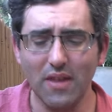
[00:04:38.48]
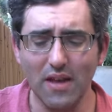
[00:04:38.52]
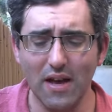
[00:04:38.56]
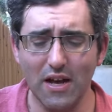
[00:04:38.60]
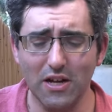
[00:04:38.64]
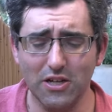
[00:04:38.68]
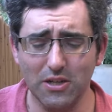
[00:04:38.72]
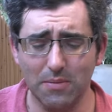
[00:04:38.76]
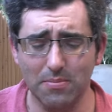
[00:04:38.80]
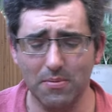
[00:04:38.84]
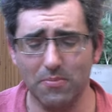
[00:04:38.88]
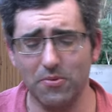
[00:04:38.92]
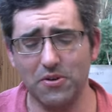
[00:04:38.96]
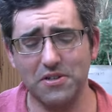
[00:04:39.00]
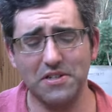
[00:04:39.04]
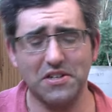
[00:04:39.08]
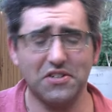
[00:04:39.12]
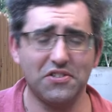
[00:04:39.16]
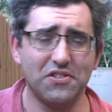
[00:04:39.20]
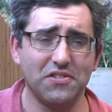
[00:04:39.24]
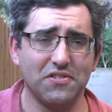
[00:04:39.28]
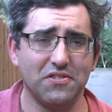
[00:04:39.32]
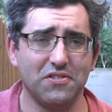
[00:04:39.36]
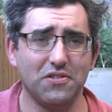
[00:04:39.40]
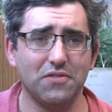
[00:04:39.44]
A couple more
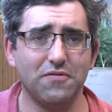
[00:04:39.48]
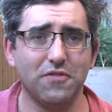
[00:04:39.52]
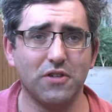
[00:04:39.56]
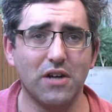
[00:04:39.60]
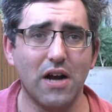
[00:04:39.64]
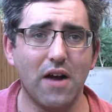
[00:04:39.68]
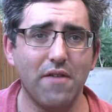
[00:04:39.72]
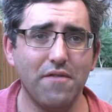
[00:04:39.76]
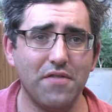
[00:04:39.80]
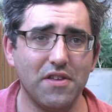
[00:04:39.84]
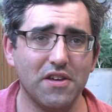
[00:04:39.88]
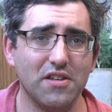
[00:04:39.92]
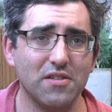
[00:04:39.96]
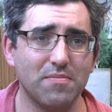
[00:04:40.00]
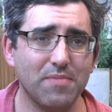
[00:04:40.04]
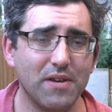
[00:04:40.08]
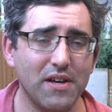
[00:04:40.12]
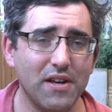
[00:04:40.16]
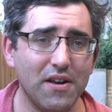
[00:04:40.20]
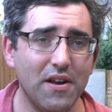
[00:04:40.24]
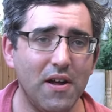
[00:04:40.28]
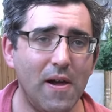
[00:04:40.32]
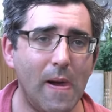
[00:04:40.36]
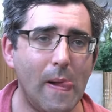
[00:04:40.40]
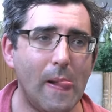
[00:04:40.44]
dishes and so far everything's
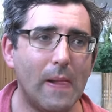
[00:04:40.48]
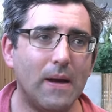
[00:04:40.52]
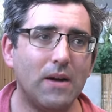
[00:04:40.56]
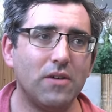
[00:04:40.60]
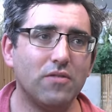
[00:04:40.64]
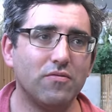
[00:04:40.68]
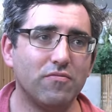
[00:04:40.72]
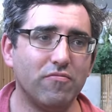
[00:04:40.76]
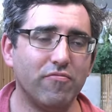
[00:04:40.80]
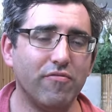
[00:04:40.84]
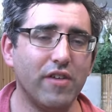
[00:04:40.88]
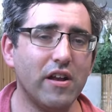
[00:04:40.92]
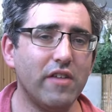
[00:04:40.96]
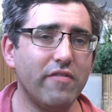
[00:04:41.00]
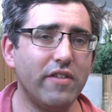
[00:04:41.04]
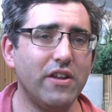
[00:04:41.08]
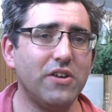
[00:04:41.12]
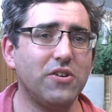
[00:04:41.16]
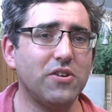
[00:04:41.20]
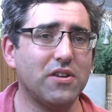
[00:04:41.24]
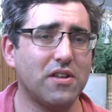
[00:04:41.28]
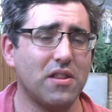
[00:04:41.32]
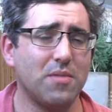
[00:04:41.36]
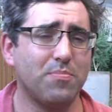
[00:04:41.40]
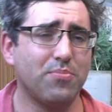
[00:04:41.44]
been really, really
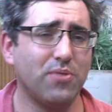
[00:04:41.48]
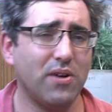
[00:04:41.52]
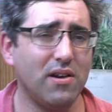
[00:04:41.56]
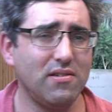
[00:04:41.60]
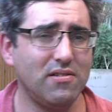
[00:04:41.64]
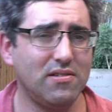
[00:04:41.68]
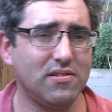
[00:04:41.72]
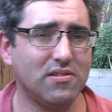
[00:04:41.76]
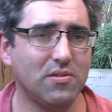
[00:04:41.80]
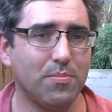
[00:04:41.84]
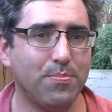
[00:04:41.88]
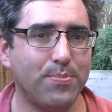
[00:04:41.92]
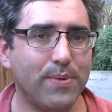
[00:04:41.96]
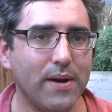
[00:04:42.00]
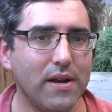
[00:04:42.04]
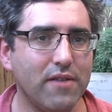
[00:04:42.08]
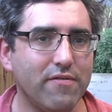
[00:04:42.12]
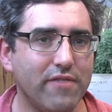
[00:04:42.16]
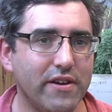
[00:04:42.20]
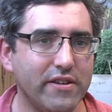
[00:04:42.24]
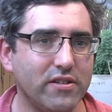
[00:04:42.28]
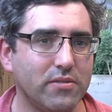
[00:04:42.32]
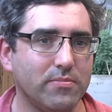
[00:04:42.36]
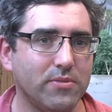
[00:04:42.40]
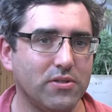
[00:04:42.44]
good and the prices are pretty
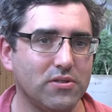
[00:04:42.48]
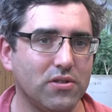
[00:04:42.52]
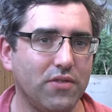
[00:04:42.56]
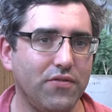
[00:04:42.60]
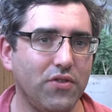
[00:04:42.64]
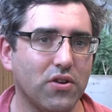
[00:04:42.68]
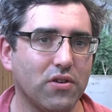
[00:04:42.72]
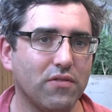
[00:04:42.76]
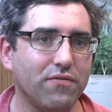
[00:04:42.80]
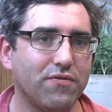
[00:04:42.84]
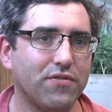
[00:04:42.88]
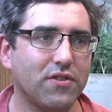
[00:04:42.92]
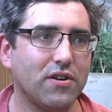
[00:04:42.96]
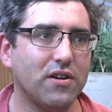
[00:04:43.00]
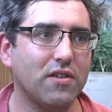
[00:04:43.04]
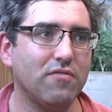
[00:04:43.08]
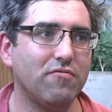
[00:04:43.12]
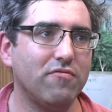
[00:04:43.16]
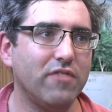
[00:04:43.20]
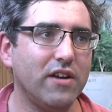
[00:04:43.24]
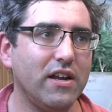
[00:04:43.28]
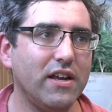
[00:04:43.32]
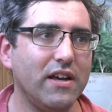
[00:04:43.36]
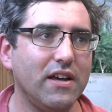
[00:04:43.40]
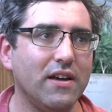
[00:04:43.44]
reasonable. So if you're looking for a
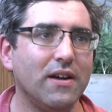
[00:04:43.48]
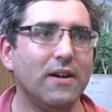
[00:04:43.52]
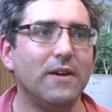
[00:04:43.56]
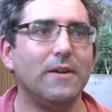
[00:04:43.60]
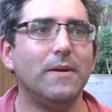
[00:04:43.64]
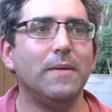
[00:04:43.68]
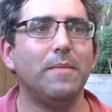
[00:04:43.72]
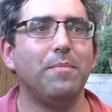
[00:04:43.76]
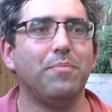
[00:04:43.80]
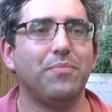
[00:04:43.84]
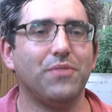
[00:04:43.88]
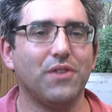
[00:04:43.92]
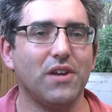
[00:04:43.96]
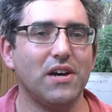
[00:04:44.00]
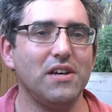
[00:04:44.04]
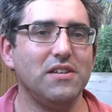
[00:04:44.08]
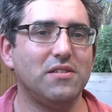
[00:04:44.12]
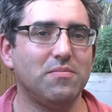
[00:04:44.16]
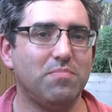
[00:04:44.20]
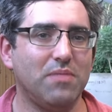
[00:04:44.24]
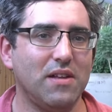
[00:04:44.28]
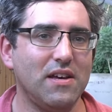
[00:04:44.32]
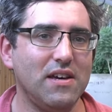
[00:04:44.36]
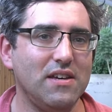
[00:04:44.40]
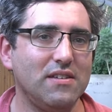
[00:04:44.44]
really
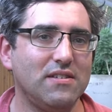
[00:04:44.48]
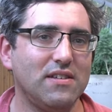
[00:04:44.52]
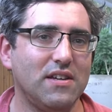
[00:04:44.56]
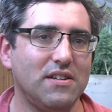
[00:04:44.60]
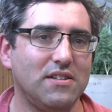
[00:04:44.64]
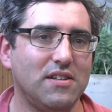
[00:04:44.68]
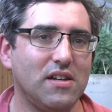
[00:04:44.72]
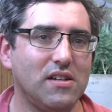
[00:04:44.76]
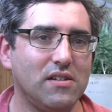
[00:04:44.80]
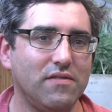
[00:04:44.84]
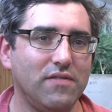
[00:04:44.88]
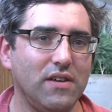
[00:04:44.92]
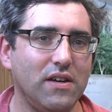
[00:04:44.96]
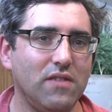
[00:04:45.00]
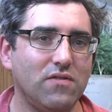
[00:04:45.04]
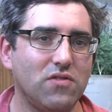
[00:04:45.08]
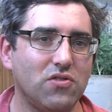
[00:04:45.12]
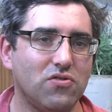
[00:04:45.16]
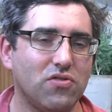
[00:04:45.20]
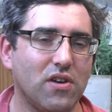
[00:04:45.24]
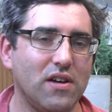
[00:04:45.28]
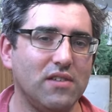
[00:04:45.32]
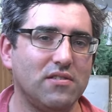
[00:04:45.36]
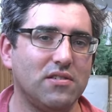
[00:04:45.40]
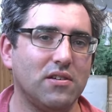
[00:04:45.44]
nice place in Tel Aviv to
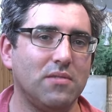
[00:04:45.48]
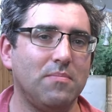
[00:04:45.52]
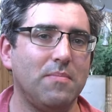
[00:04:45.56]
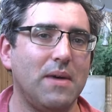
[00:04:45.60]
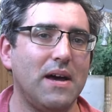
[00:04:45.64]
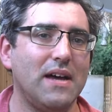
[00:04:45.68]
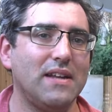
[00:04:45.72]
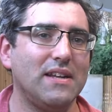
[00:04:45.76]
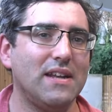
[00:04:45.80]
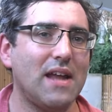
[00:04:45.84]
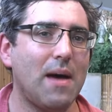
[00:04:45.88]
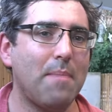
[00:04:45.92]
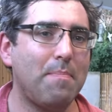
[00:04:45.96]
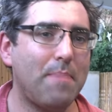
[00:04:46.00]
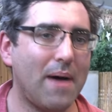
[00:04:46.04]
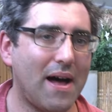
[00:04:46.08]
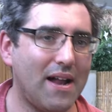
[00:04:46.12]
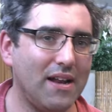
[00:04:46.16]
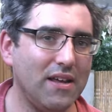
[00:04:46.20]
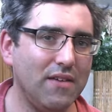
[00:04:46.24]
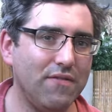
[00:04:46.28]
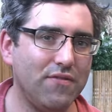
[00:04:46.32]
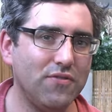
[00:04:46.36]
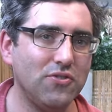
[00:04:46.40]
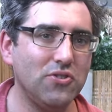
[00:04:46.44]
try some uh,
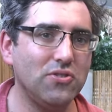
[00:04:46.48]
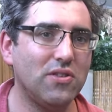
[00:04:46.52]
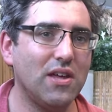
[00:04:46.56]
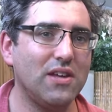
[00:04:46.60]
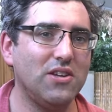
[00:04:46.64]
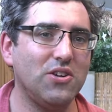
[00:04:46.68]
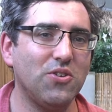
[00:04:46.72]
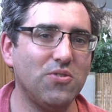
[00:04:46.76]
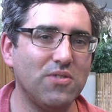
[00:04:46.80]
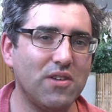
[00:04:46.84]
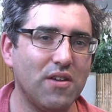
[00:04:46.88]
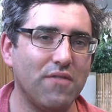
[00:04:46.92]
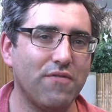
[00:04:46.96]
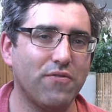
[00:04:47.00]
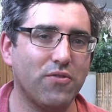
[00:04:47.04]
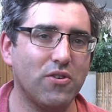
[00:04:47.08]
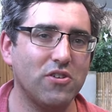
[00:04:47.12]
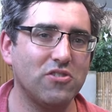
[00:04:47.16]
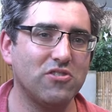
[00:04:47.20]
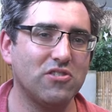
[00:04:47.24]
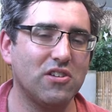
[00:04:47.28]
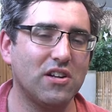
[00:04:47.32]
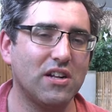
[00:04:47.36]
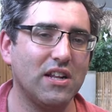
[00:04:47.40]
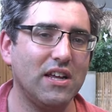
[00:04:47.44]
Nepali food, they don't
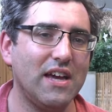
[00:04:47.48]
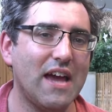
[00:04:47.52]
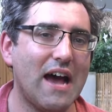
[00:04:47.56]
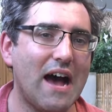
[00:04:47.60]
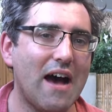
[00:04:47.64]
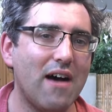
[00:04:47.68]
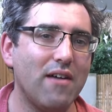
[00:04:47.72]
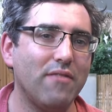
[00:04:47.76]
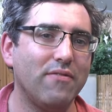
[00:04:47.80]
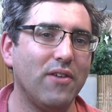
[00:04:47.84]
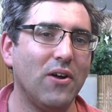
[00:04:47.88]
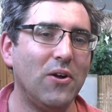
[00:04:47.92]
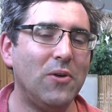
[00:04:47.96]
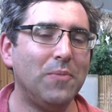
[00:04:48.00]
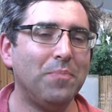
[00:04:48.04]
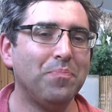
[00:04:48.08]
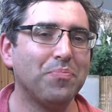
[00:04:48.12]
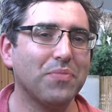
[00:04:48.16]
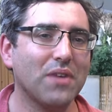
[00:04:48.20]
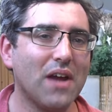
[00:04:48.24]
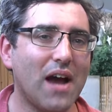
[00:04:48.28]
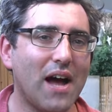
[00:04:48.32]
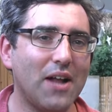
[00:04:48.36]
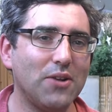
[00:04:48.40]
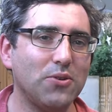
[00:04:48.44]
unfortunately have
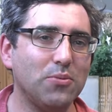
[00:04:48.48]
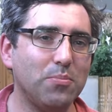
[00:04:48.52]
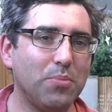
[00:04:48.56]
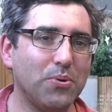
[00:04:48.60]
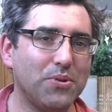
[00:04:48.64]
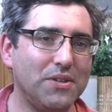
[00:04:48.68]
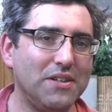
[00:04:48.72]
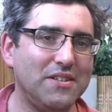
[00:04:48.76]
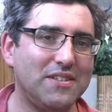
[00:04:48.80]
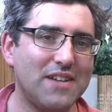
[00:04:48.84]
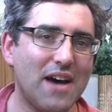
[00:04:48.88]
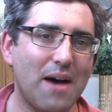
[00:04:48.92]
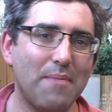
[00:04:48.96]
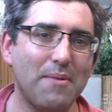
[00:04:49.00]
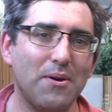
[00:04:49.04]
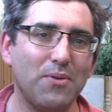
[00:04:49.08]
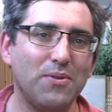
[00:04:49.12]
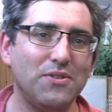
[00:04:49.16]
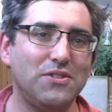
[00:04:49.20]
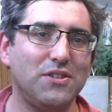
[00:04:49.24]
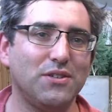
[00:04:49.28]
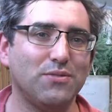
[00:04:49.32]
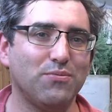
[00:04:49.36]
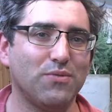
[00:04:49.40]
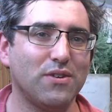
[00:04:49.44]
aloo bolitama,
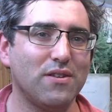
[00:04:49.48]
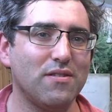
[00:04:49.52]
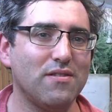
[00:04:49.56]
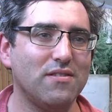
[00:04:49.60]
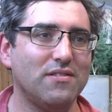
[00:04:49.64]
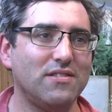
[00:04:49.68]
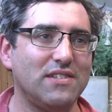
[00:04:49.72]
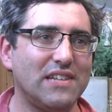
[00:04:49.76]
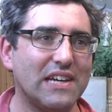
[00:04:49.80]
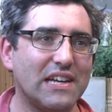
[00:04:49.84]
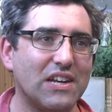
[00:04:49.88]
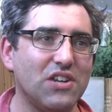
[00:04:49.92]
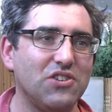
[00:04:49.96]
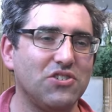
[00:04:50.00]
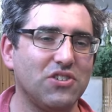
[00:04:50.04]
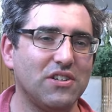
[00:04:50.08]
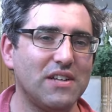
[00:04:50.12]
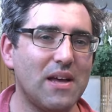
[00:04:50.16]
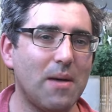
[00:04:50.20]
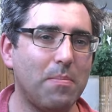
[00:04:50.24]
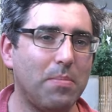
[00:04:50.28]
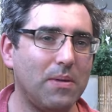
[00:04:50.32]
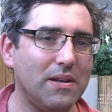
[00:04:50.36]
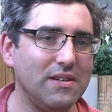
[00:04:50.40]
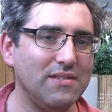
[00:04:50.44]
which is one of the signature
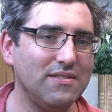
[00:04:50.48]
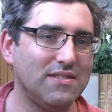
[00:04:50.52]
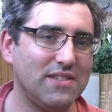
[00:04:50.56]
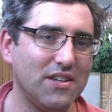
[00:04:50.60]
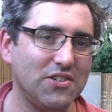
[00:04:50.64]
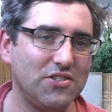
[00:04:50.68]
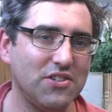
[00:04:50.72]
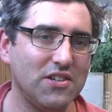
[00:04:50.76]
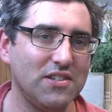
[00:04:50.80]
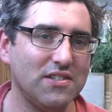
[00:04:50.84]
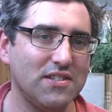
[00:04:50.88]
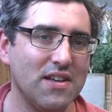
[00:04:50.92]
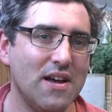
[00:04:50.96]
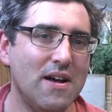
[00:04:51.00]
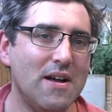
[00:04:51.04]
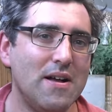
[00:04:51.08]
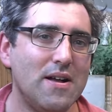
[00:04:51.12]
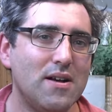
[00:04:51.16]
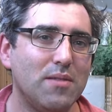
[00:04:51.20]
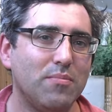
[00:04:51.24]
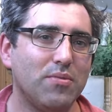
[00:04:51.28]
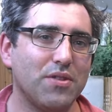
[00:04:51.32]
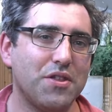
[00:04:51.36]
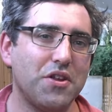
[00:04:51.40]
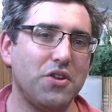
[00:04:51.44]
Nepalese dishes,
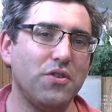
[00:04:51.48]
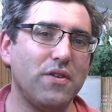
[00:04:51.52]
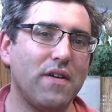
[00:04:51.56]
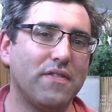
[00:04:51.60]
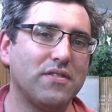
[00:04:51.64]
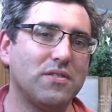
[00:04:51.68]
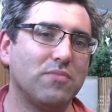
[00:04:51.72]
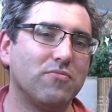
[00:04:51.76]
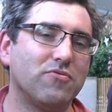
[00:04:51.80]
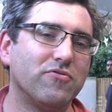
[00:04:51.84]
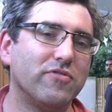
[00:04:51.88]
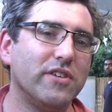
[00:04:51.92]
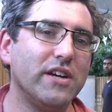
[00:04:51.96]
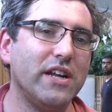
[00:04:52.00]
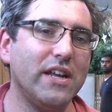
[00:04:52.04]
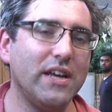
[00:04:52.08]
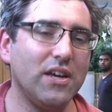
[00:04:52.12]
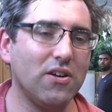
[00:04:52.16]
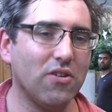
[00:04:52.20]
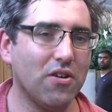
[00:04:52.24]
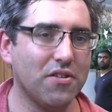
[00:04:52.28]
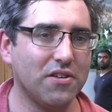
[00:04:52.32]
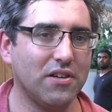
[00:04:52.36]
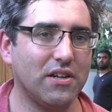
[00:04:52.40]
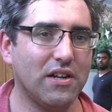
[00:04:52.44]
but they do have some
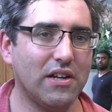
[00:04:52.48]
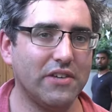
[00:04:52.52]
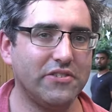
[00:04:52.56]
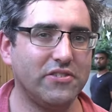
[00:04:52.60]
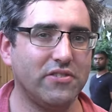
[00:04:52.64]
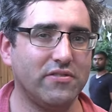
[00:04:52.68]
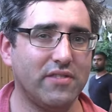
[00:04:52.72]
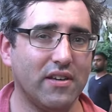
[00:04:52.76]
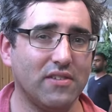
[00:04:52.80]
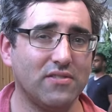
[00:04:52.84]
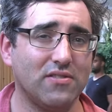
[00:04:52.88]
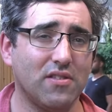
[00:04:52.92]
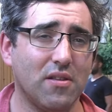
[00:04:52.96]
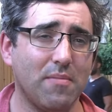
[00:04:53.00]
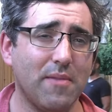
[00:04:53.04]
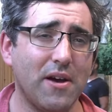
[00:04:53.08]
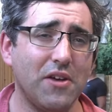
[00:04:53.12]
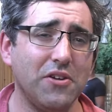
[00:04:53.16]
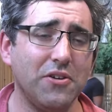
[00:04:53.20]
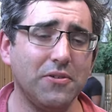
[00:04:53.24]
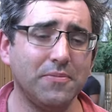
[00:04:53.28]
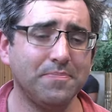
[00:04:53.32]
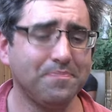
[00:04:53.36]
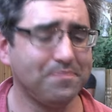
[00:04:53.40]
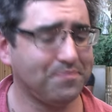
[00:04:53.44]
really other delicious things on the
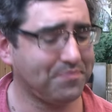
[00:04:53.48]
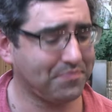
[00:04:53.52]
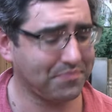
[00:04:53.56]
menu.